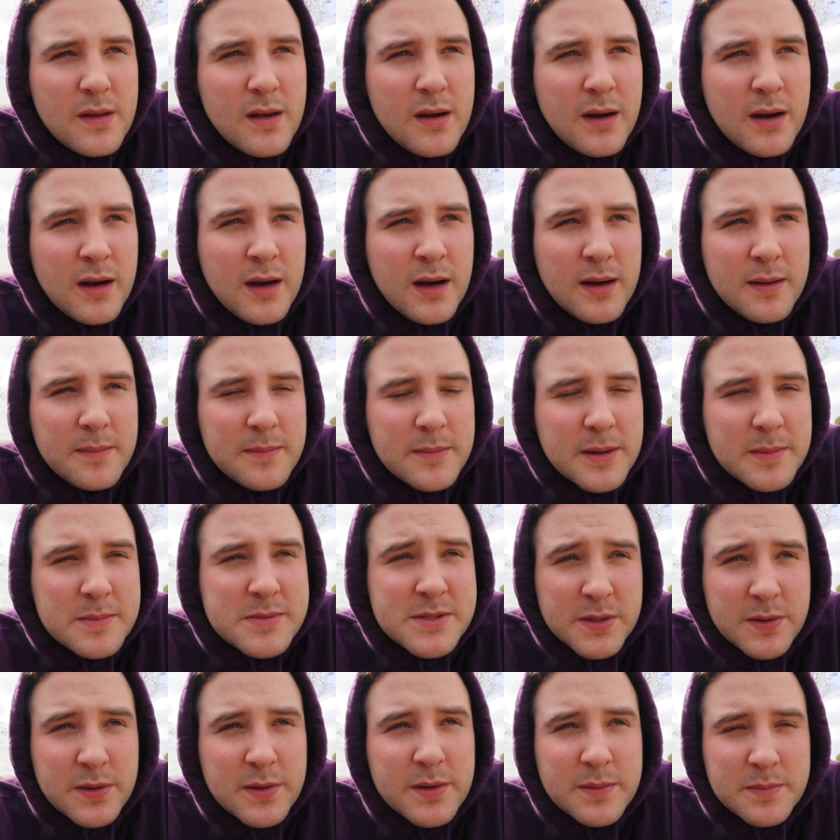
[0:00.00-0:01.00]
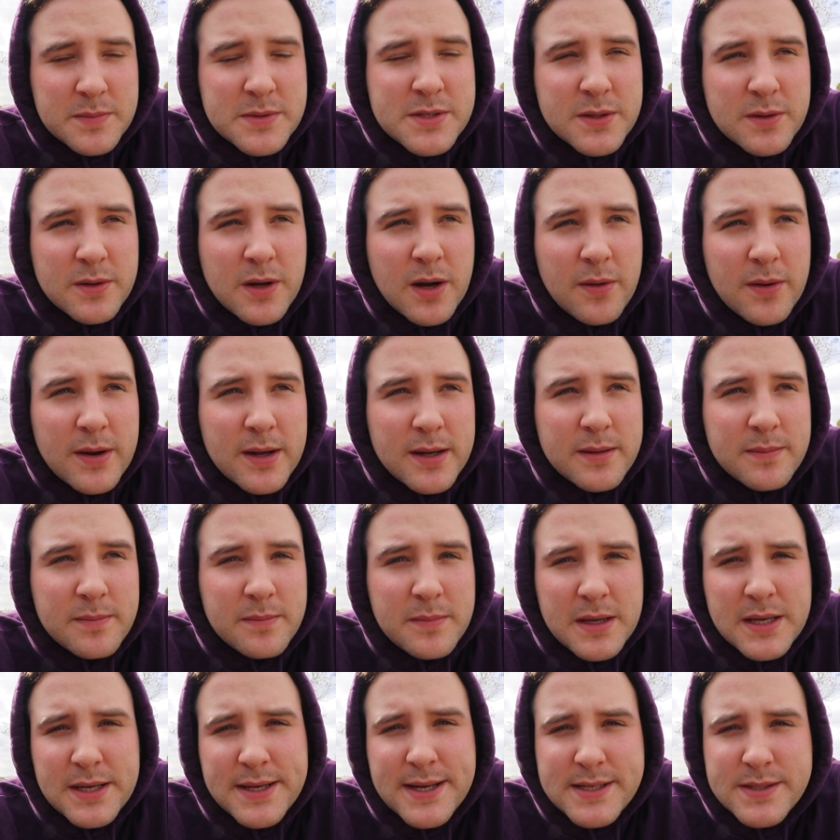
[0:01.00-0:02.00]
Um, I'm still I'm still going.
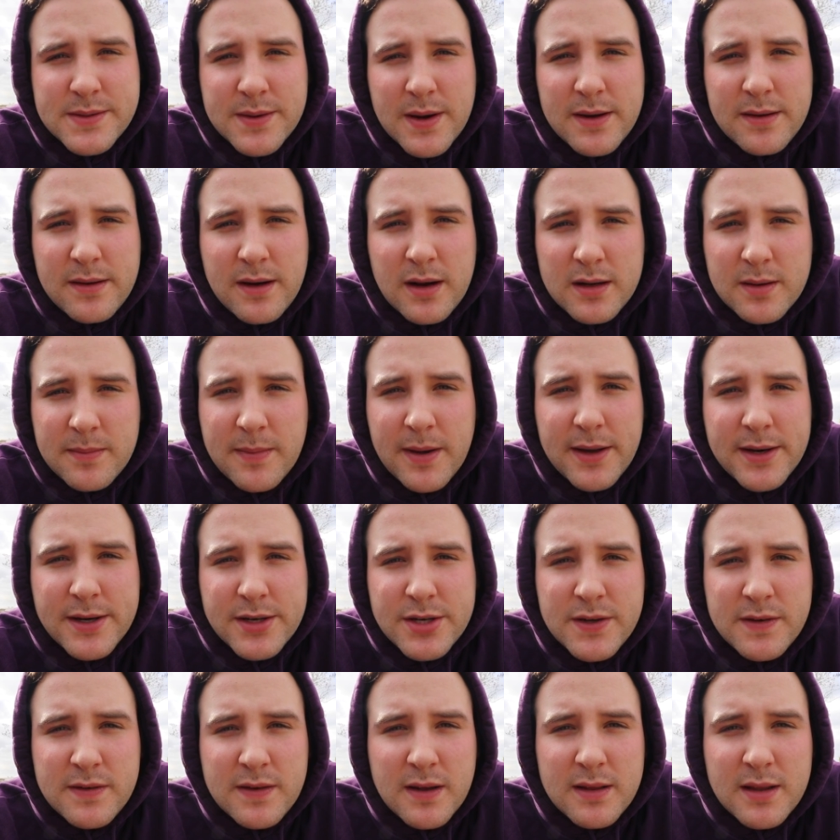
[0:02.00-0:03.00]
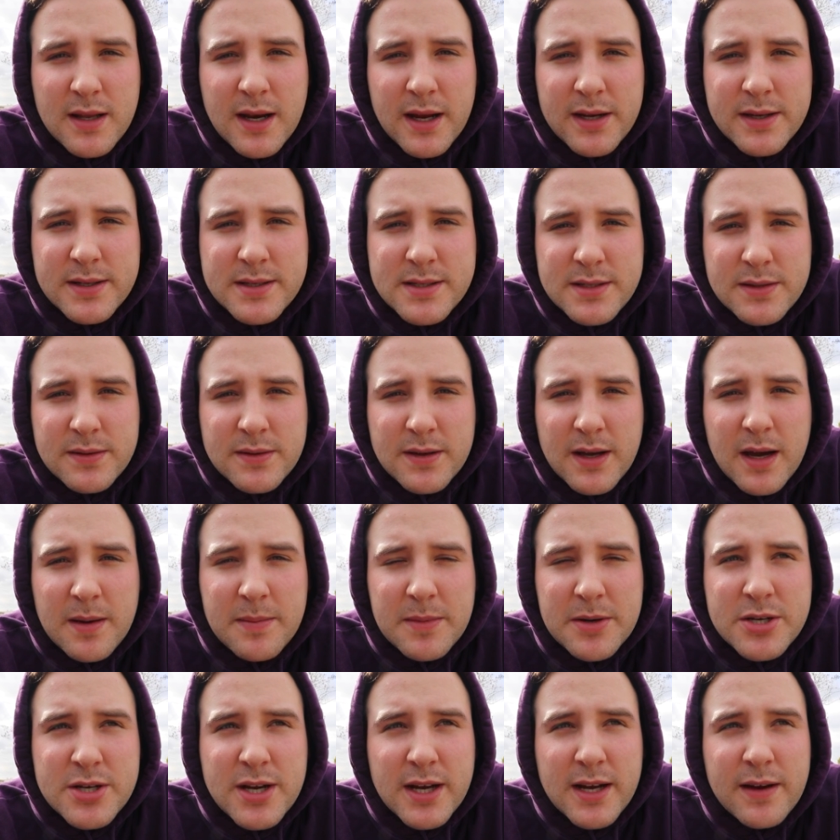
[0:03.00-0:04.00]
Me and Desiree talked about it. She said that I could still
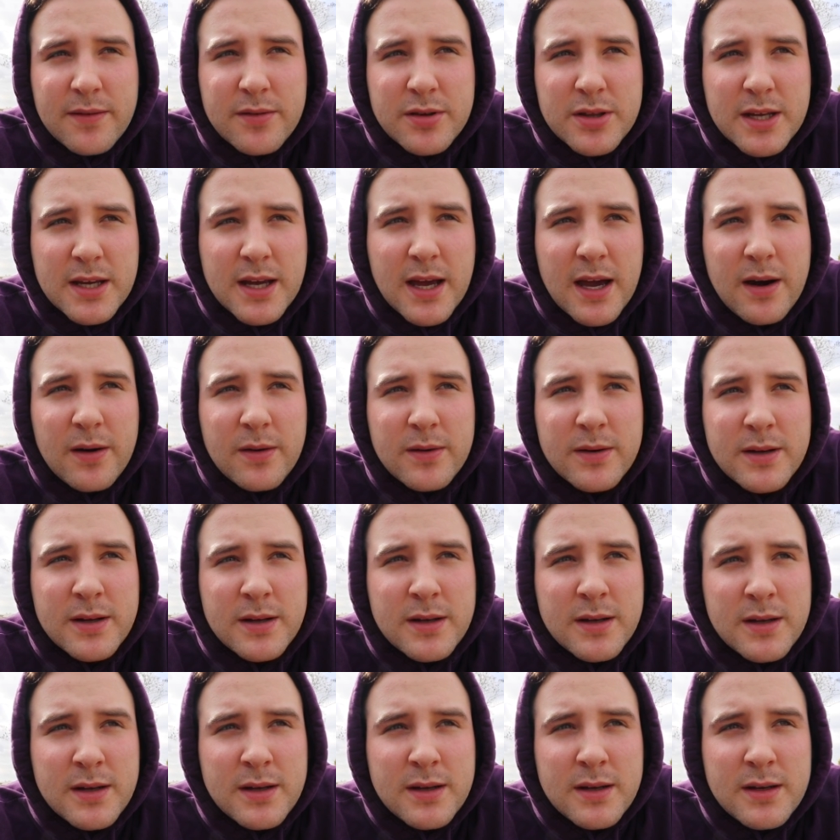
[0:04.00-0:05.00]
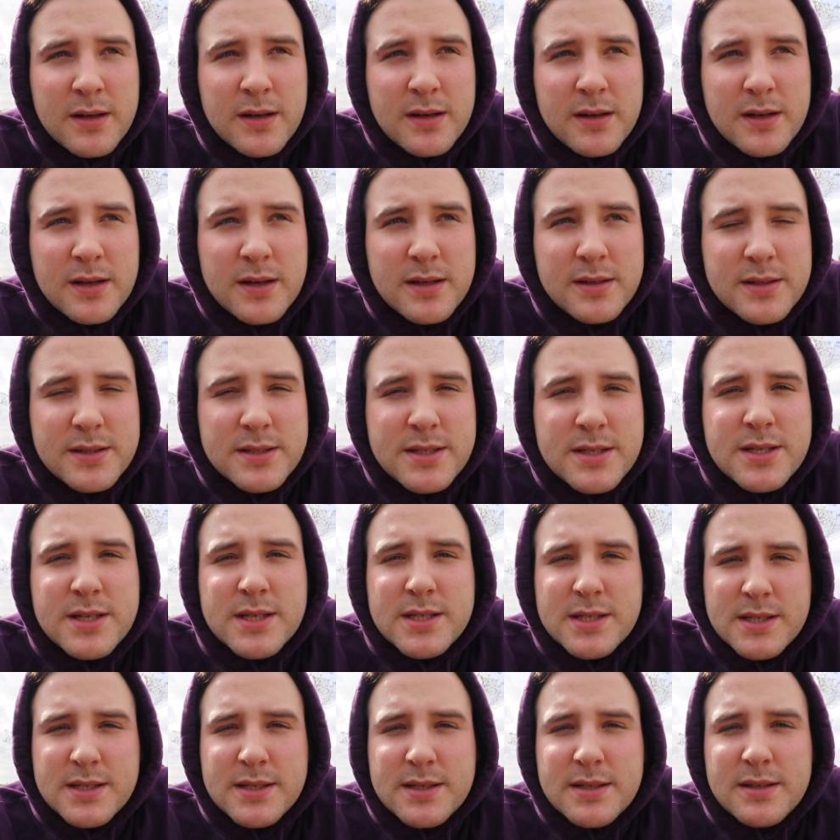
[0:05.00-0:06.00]
come and check everything out. It's
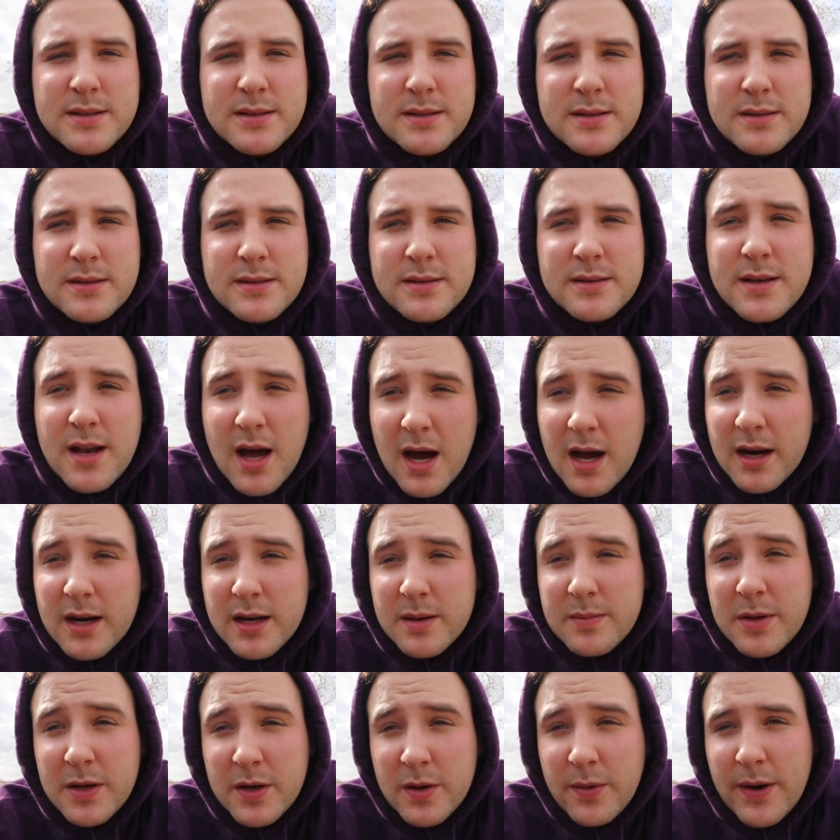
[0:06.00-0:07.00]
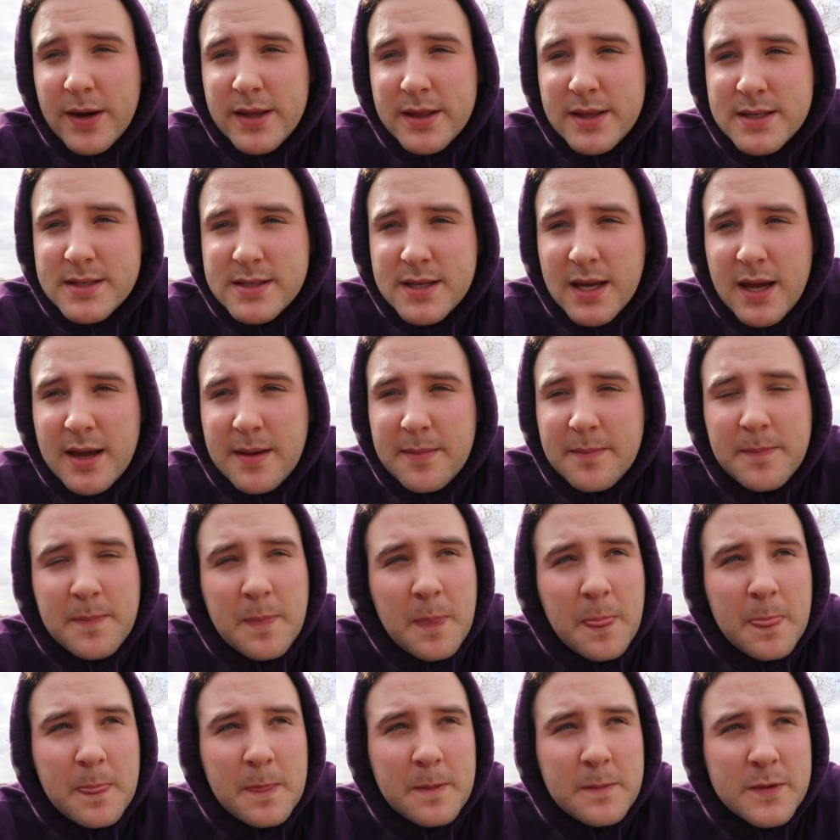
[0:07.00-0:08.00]
just not gonna be quite the
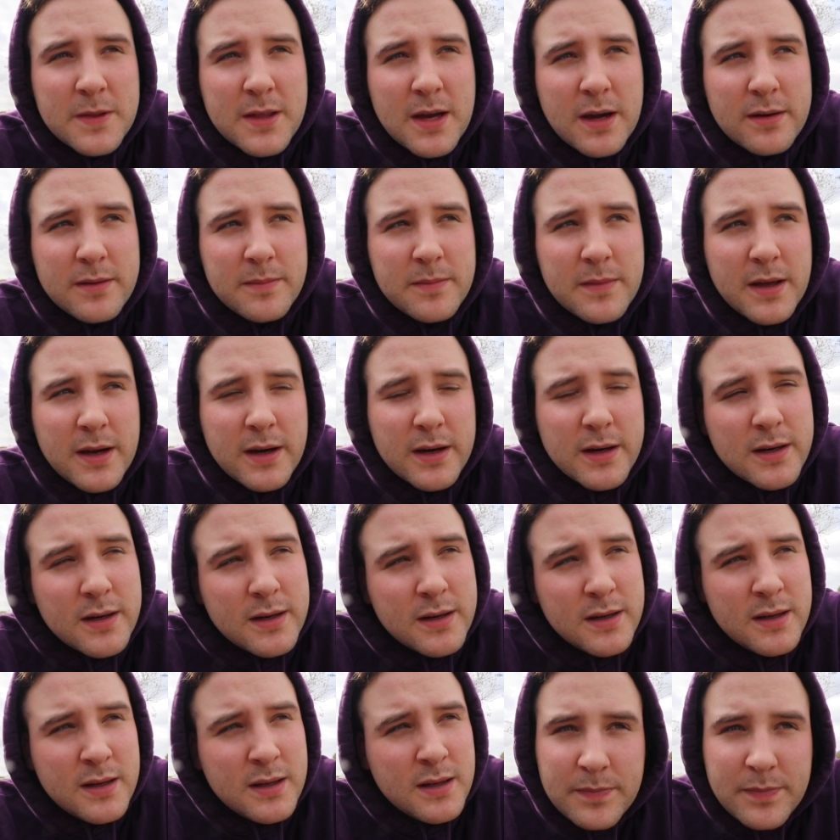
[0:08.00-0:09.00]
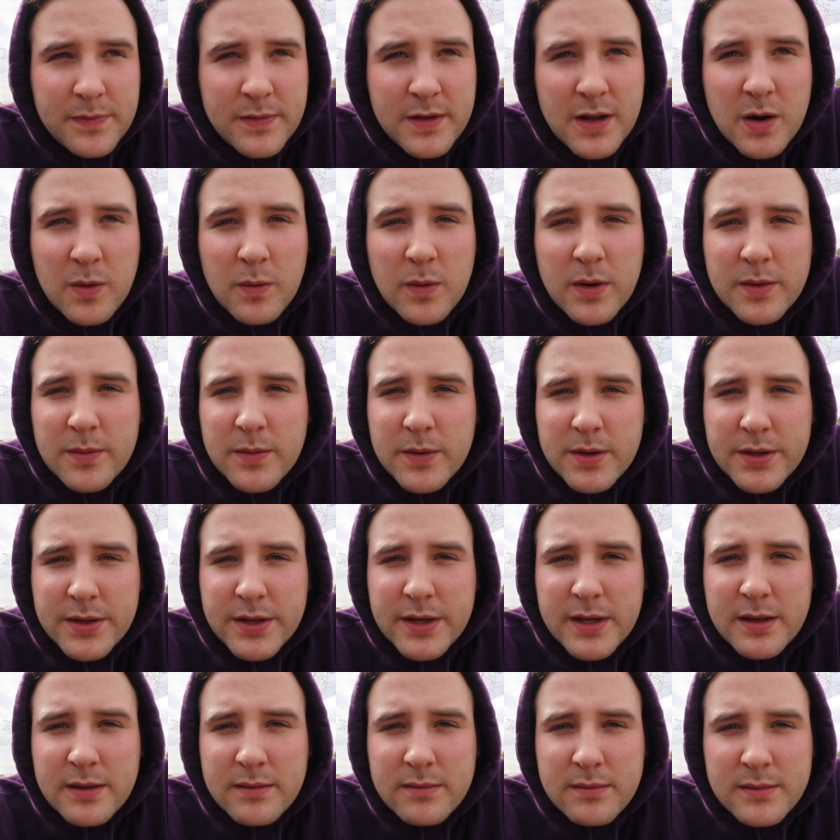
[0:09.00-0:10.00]
same without him there. No one
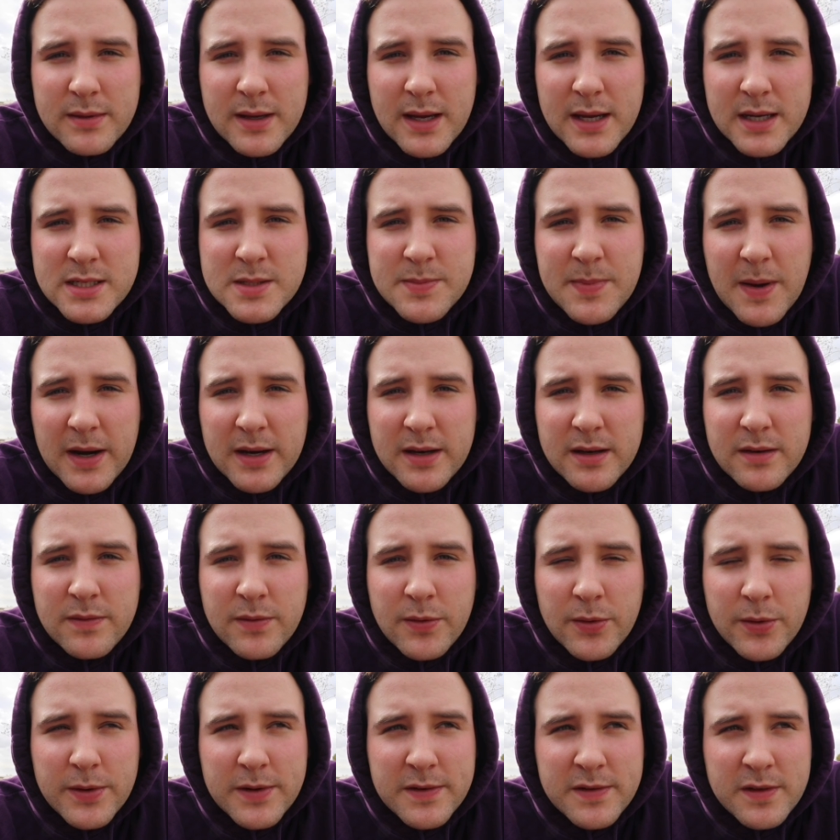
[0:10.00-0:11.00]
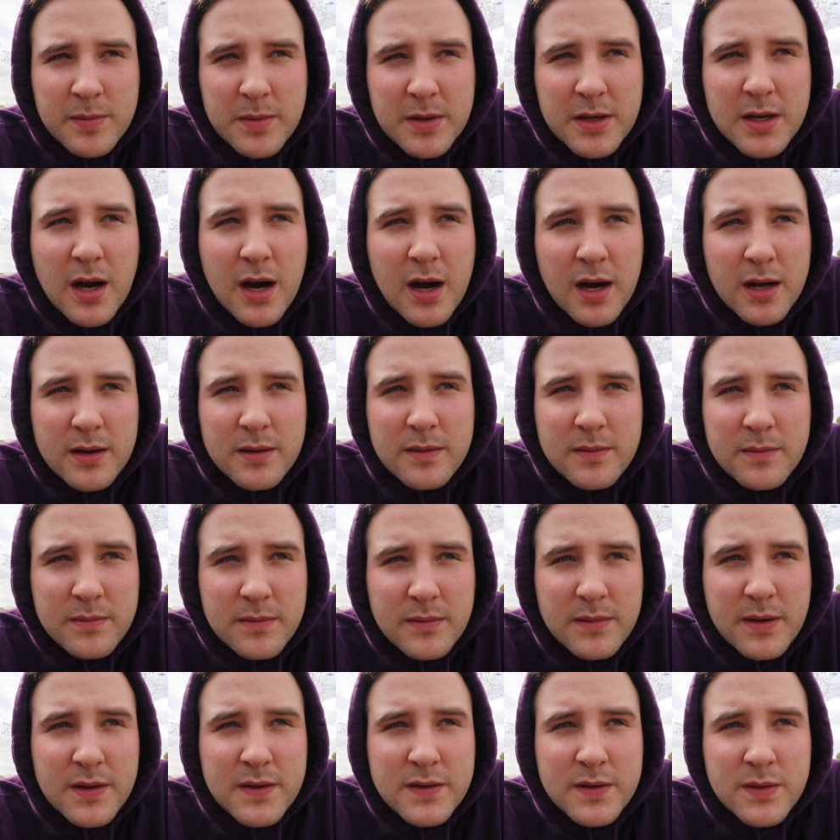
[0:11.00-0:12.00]
really expected Forrest to be gone
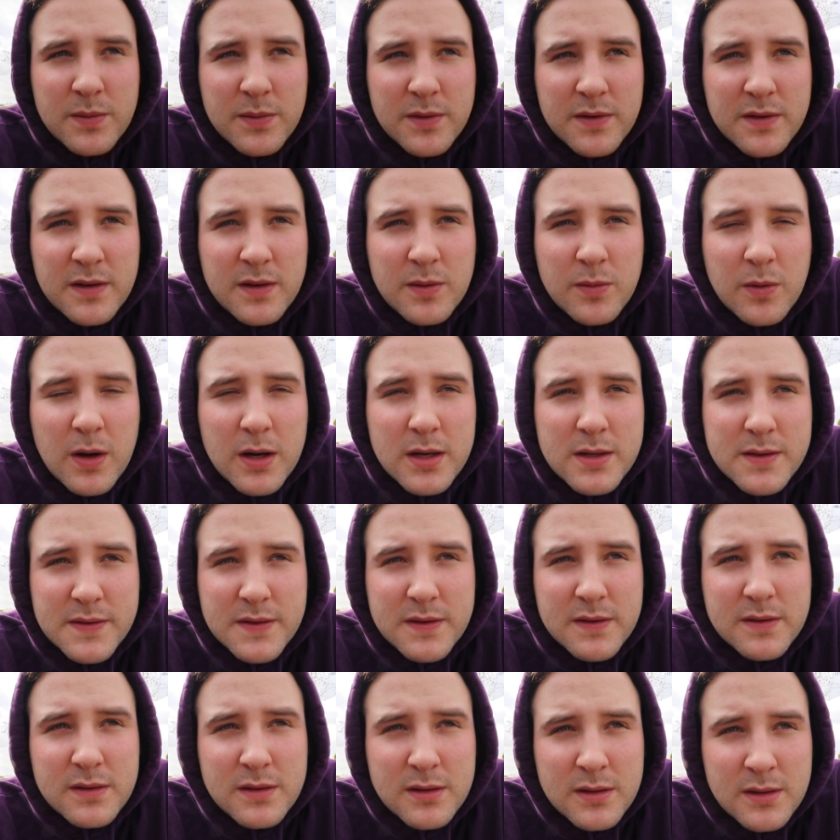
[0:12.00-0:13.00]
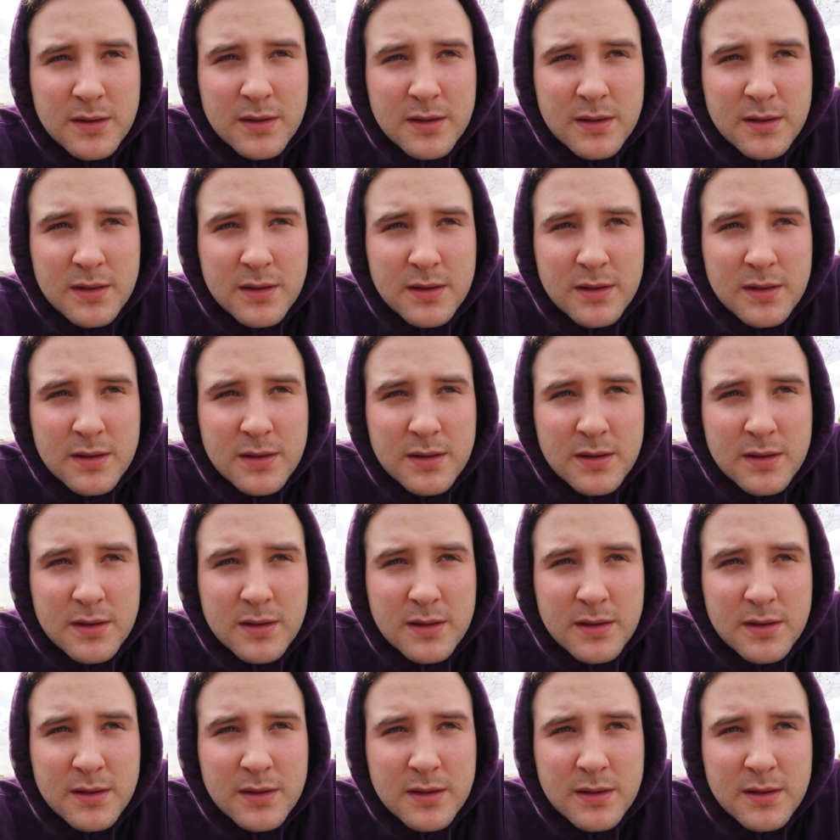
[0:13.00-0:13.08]
as soon as he was.